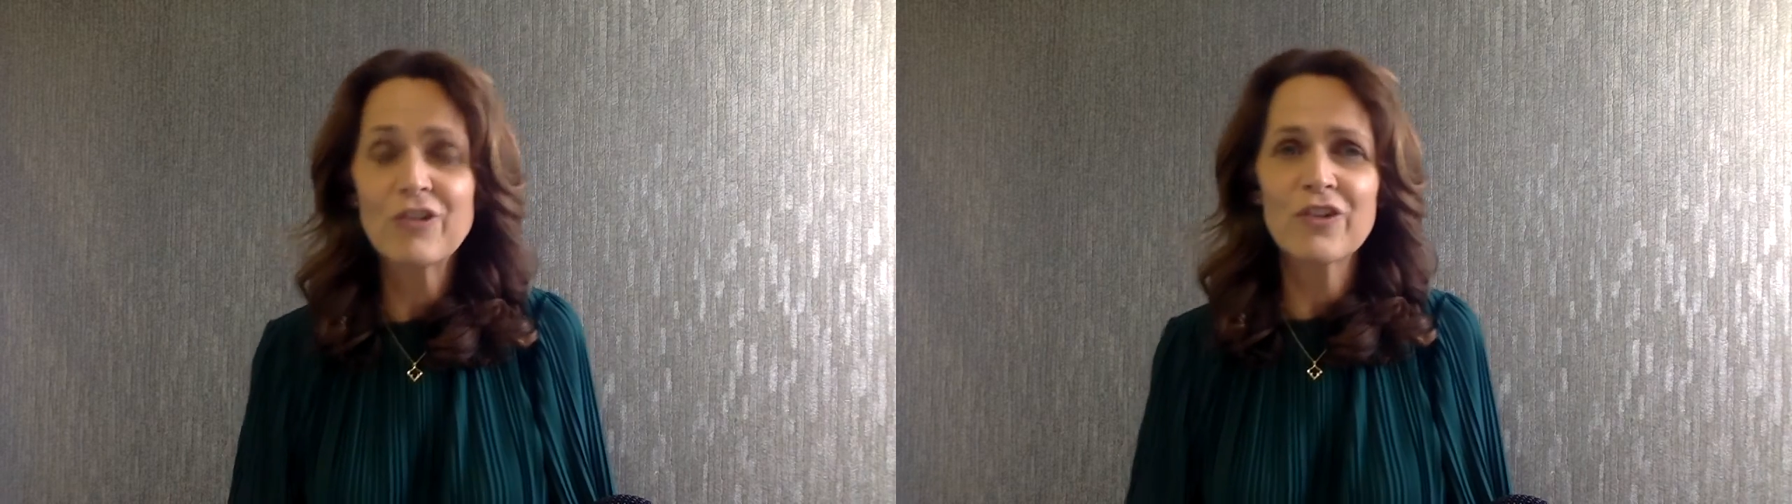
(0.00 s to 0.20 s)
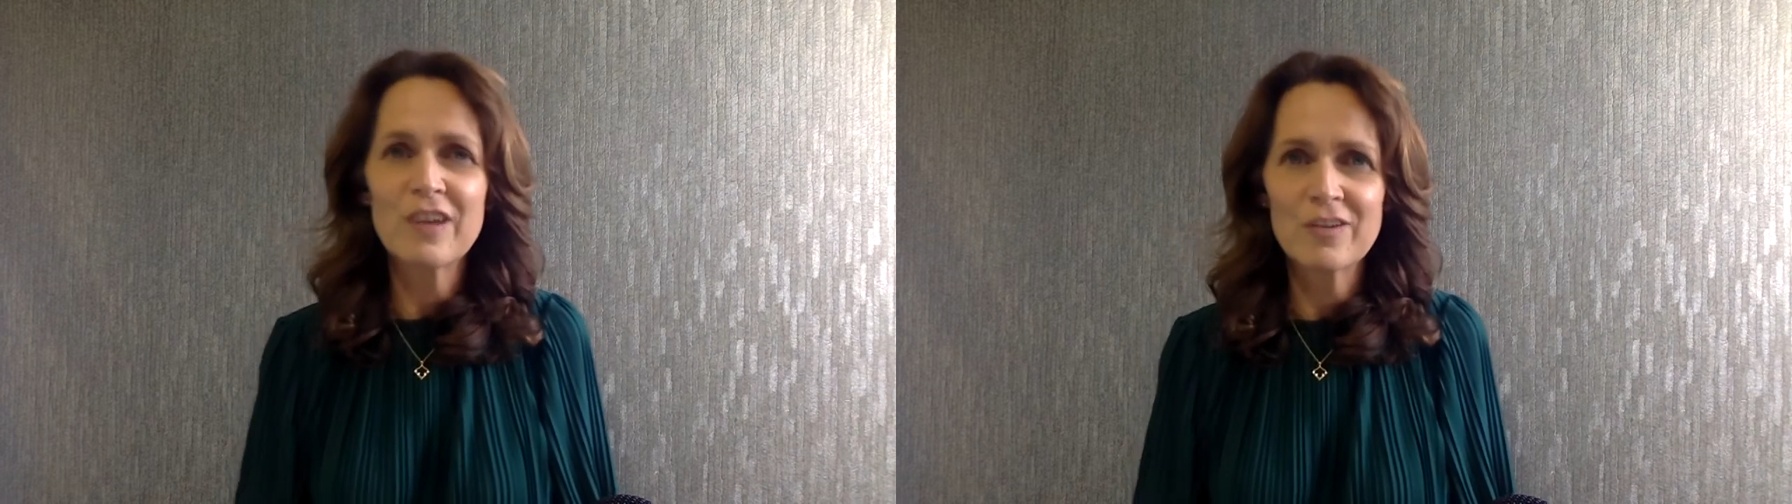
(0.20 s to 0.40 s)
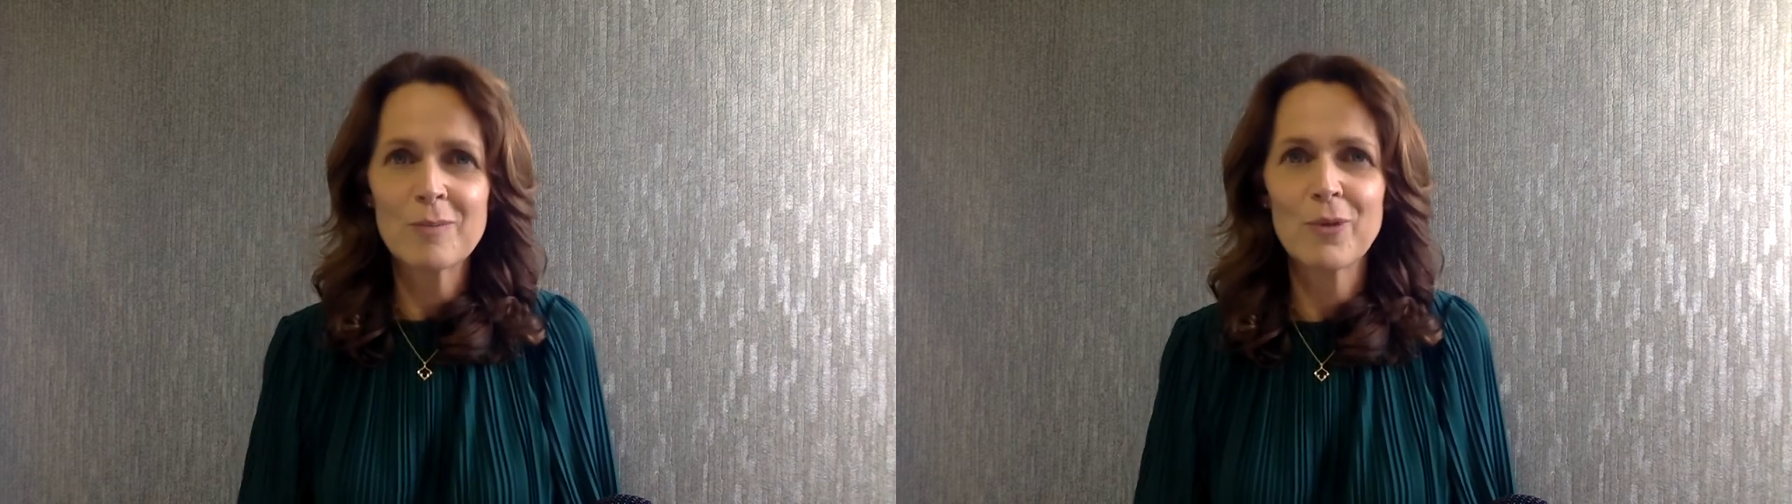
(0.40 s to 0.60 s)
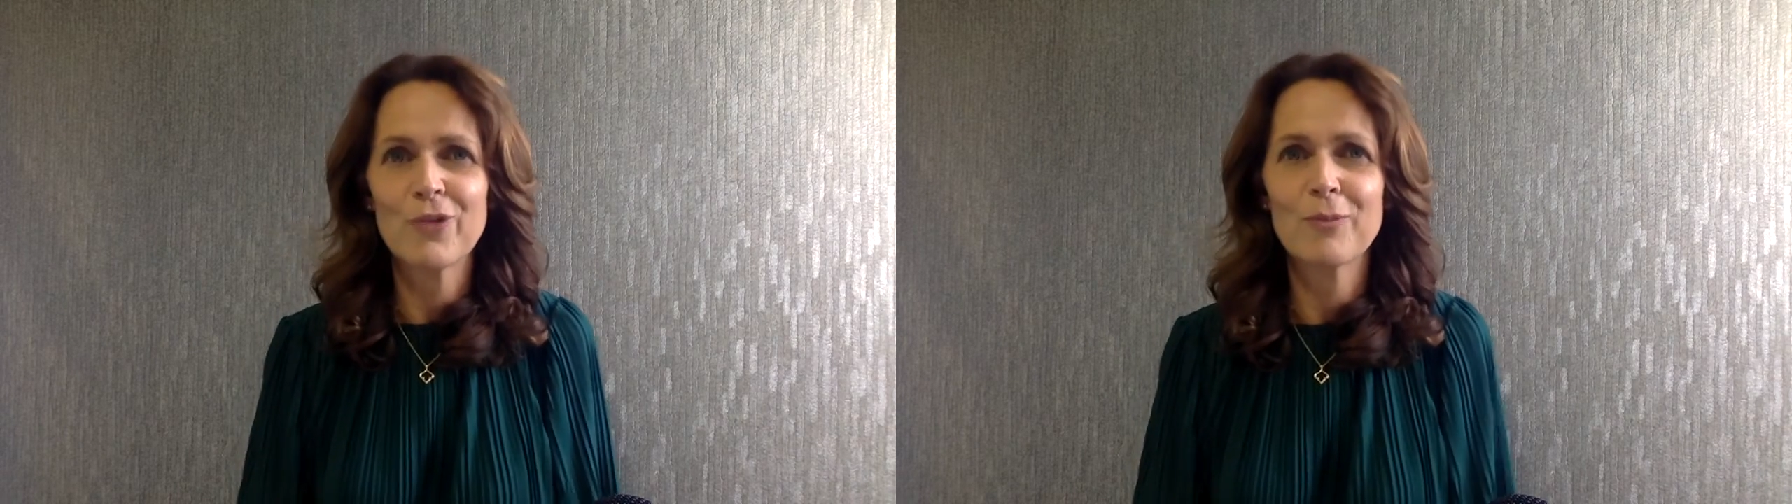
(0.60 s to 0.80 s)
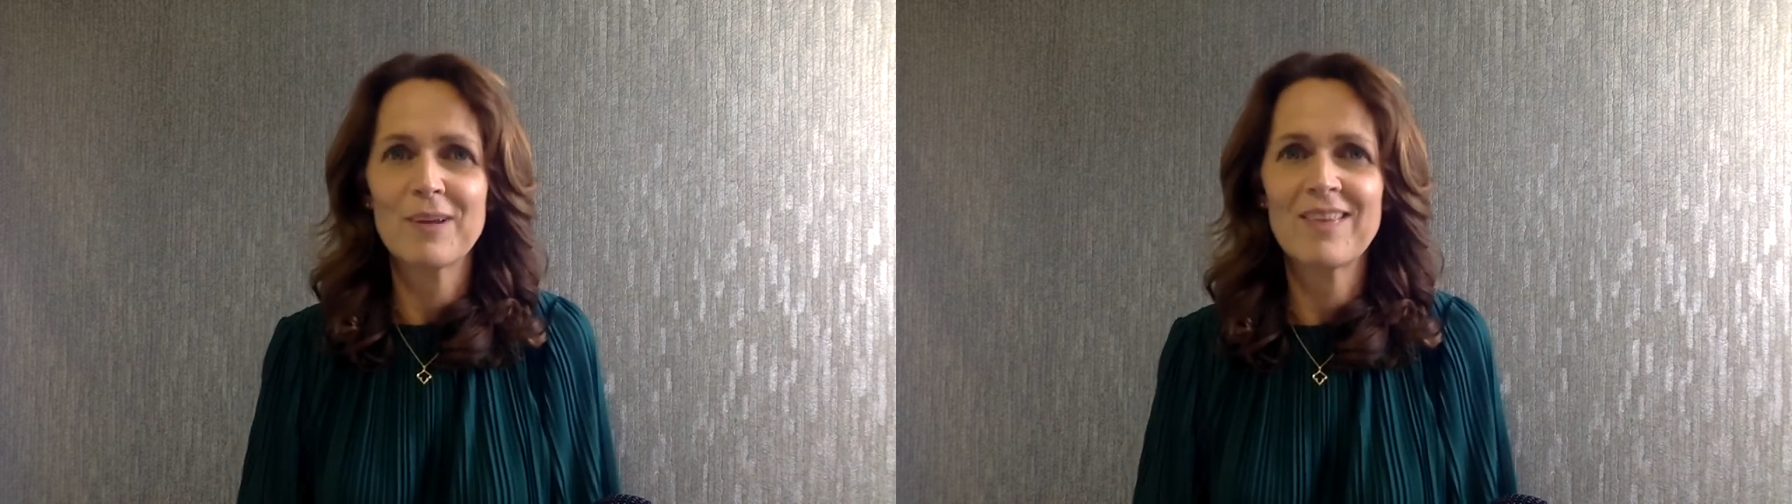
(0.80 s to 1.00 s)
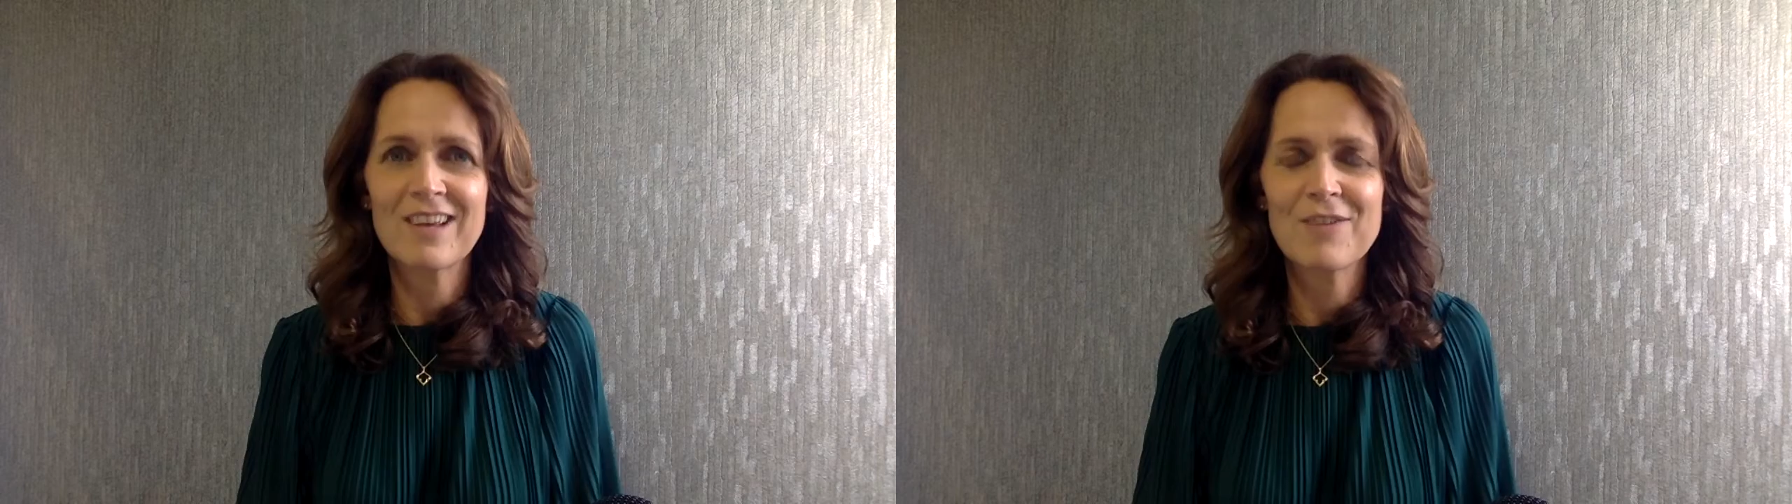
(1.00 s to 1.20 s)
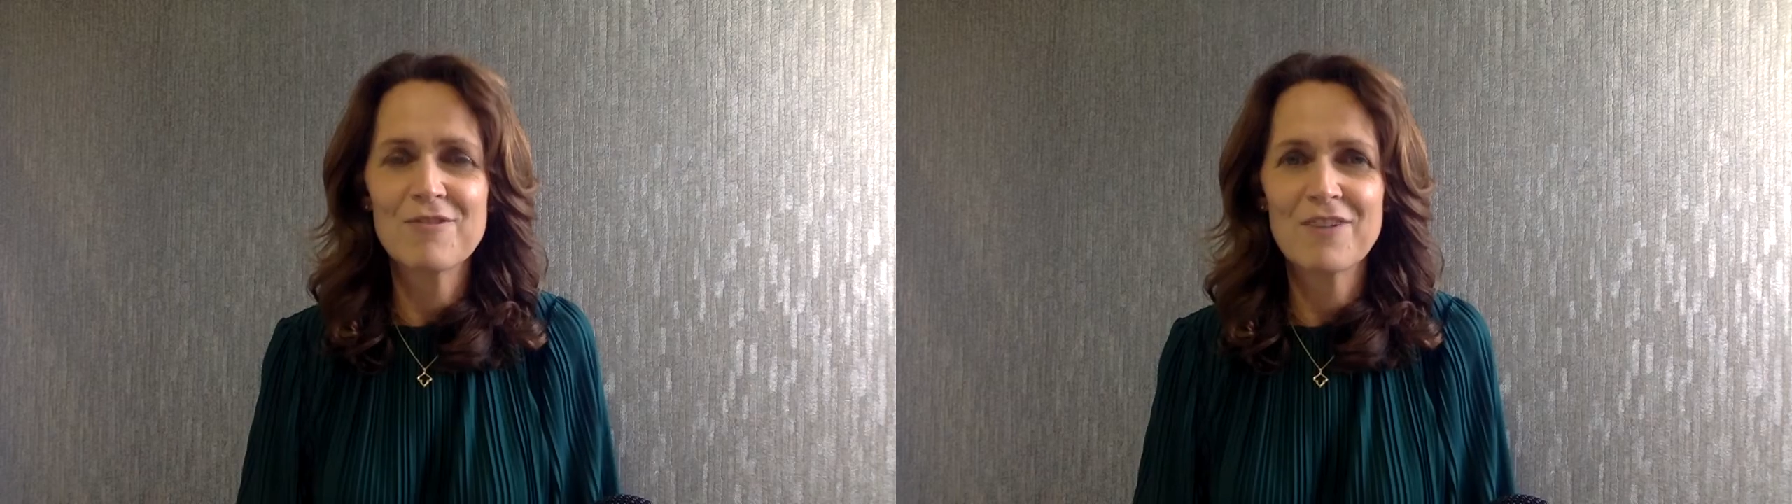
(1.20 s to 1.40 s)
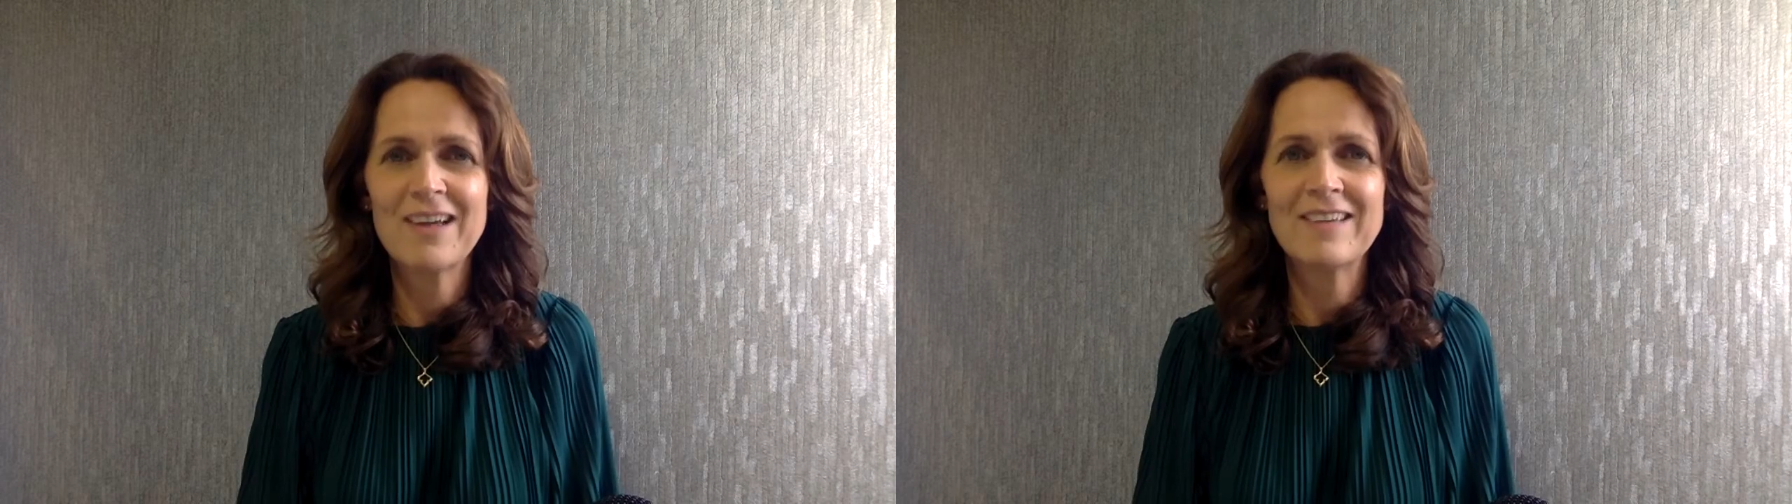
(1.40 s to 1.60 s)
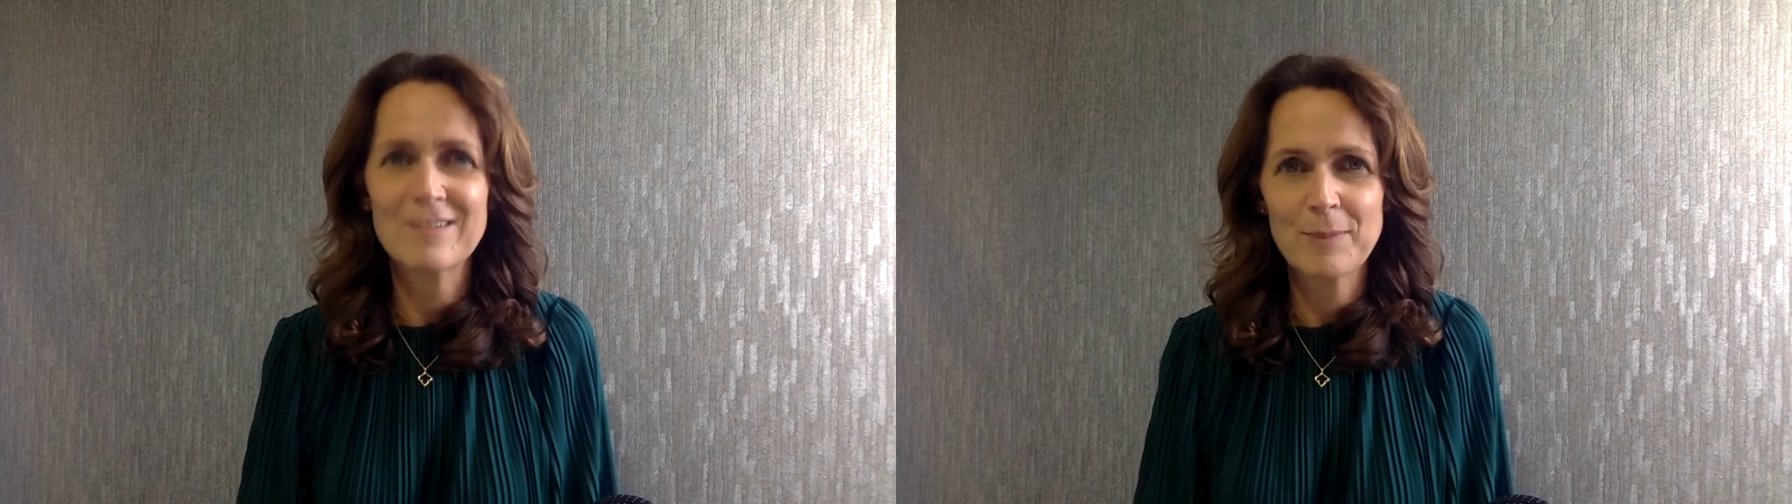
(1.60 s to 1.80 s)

just isn't possible in the confined